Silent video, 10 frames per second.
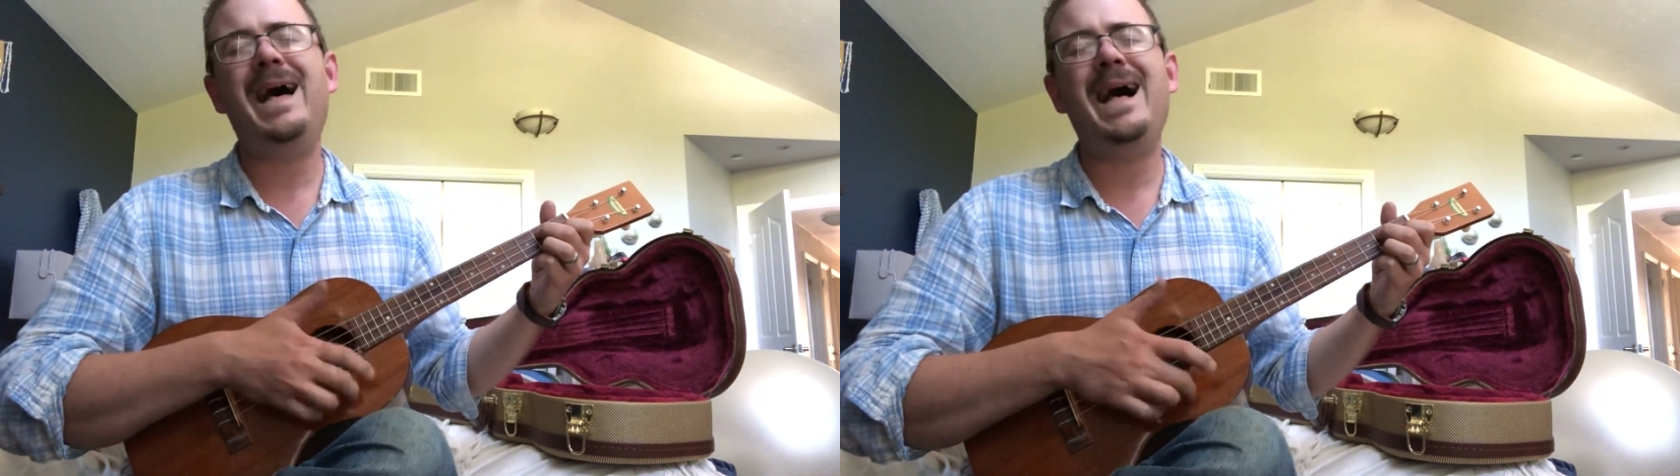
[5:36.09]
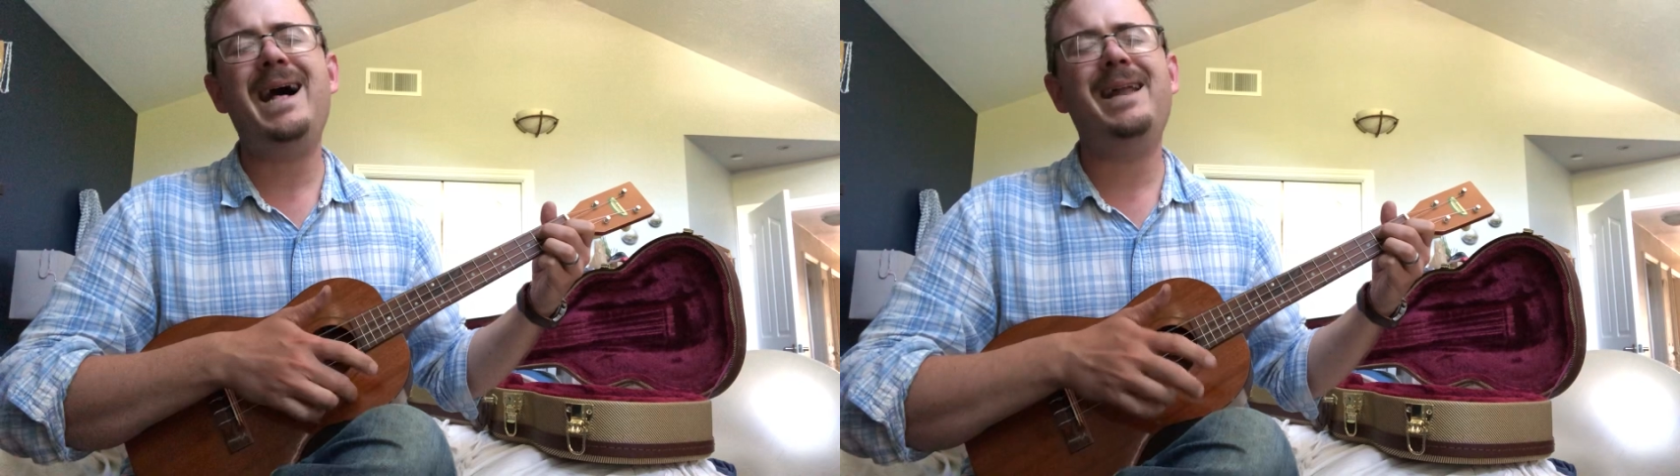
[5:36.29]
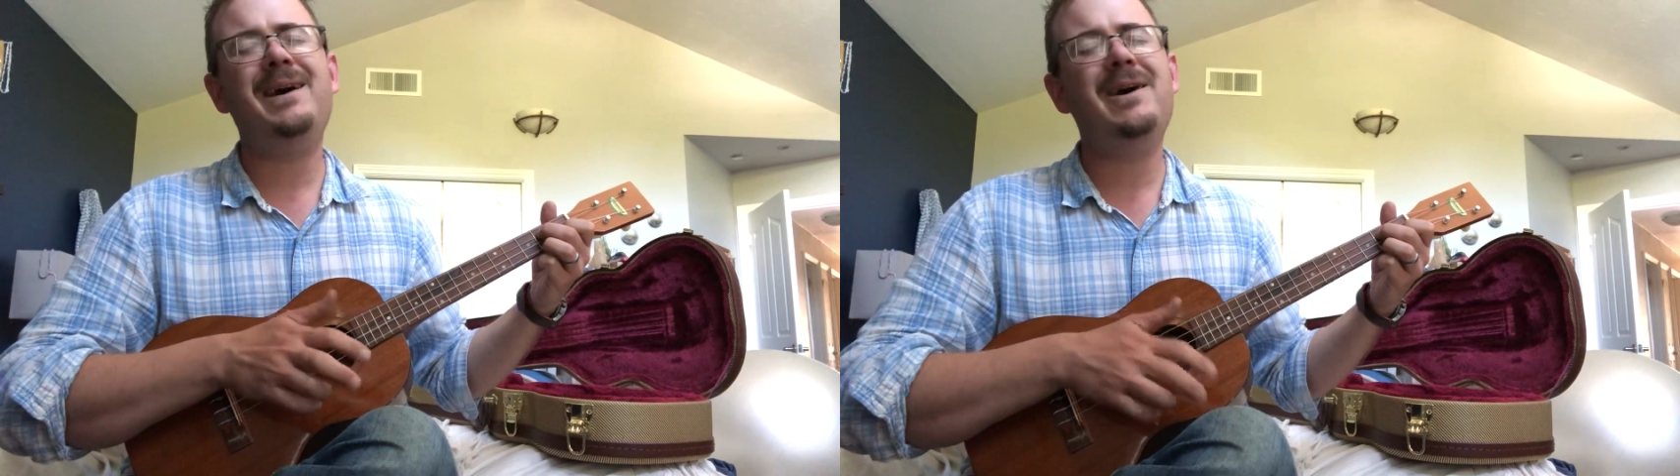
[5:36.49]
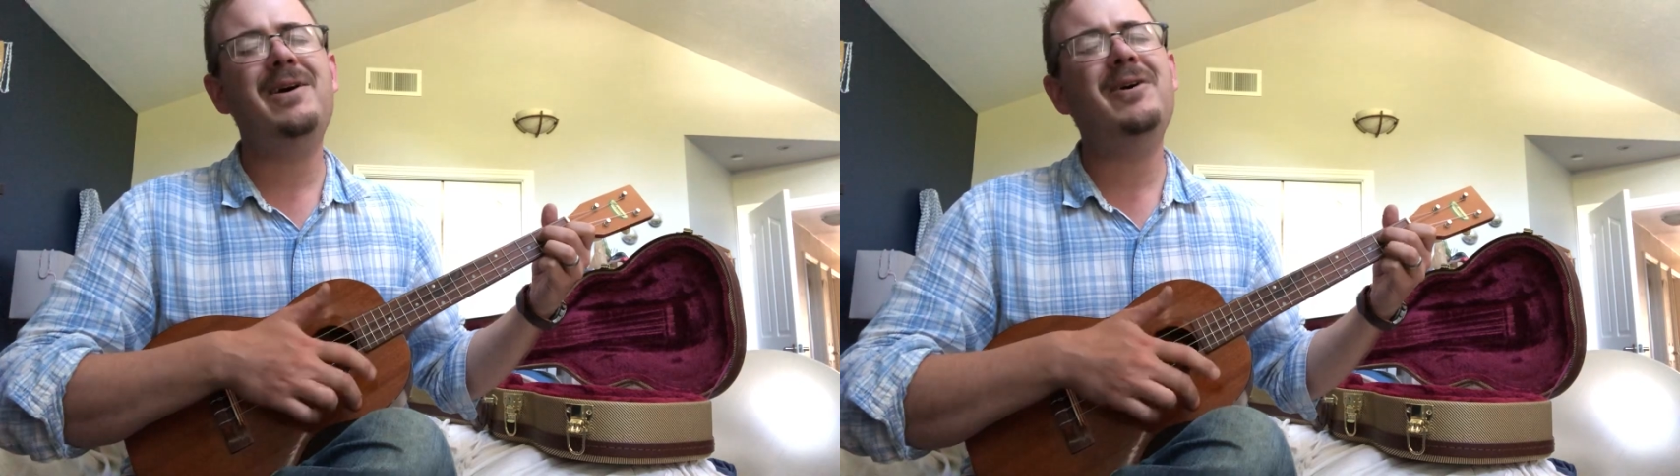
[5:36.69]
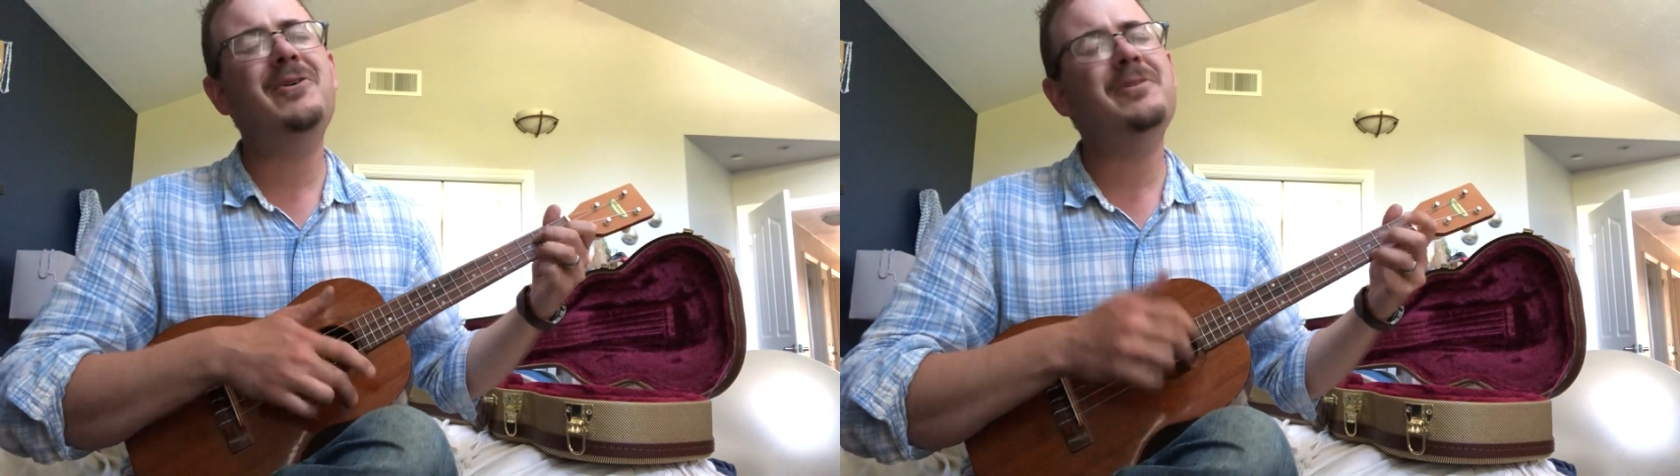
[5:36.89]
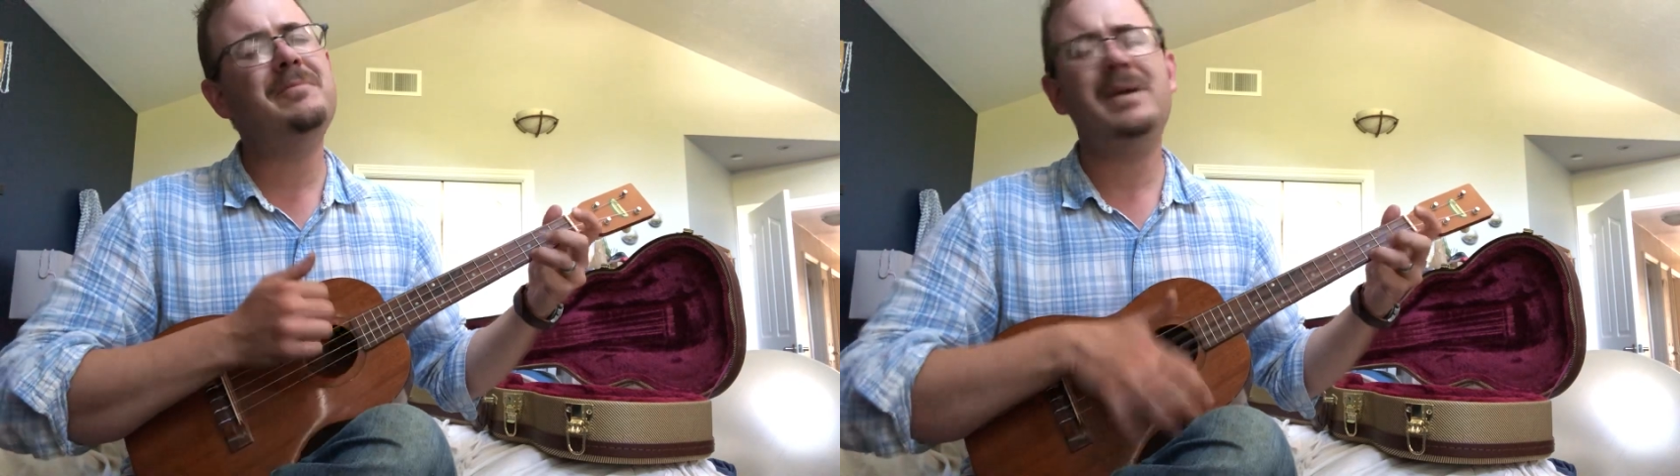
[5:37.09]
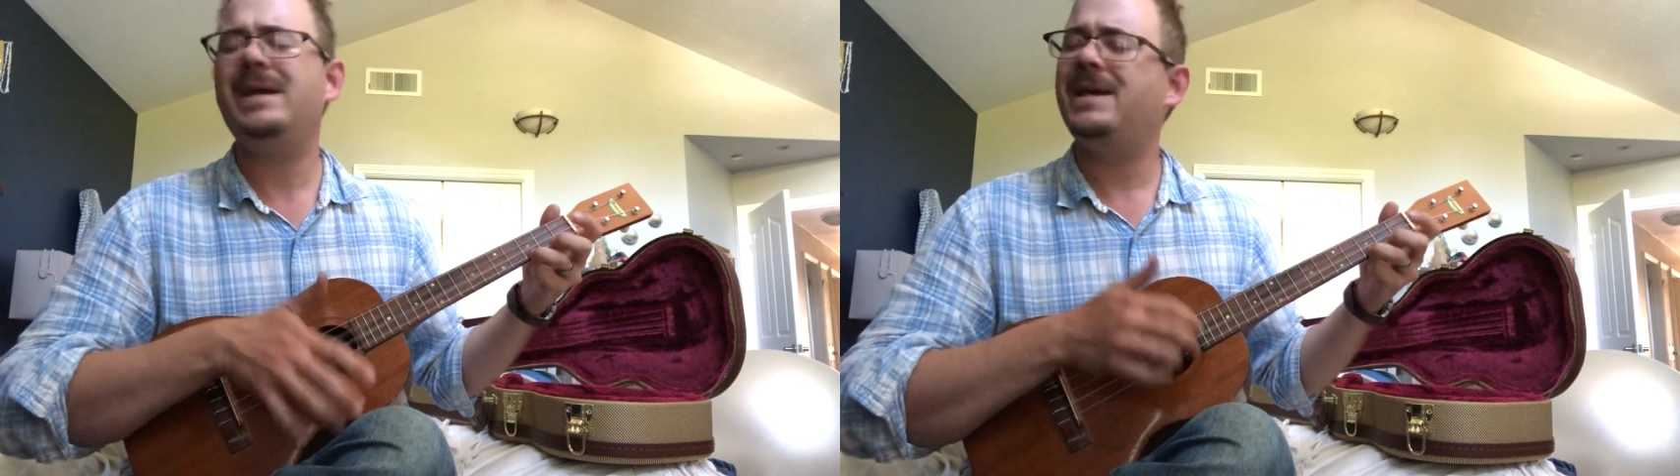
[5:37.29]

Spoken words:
light on me.